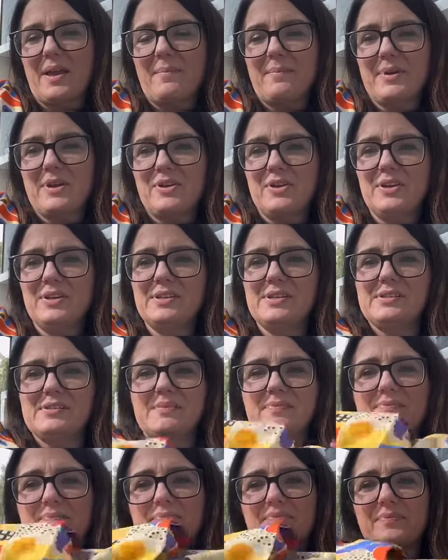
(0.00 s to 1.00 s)
because
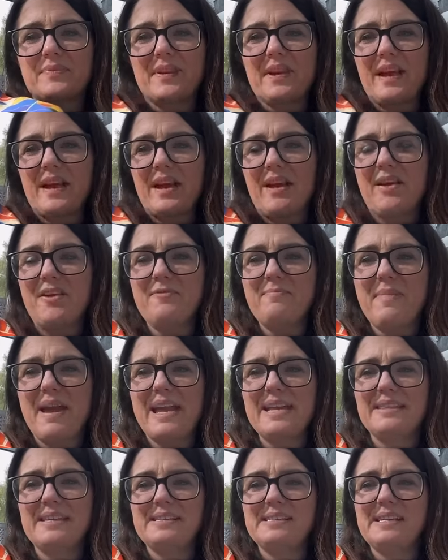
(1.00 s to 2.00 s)
I've
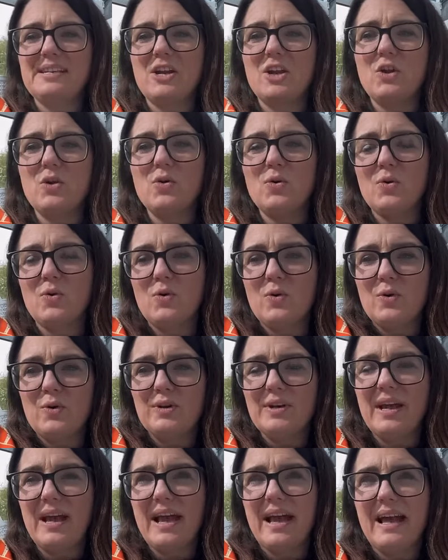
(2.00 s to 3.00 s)
made this in a lawn